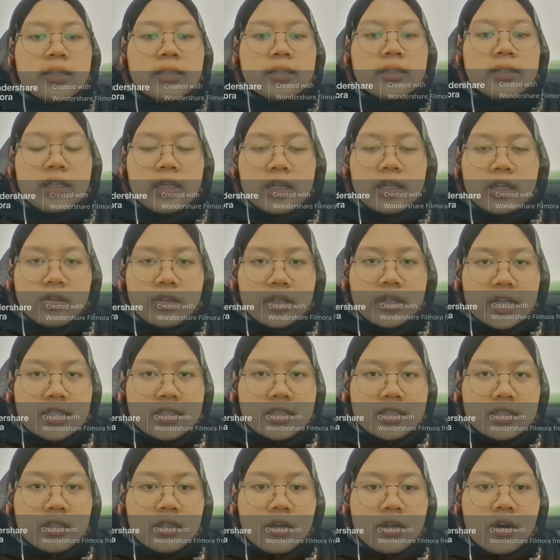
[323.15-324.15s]
The
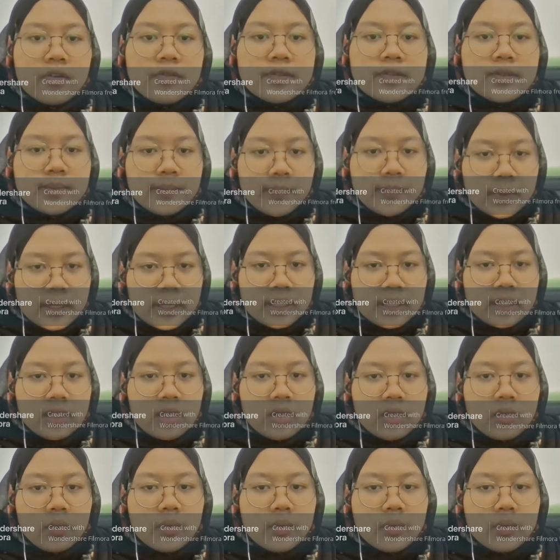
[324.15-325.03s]
elongation of spring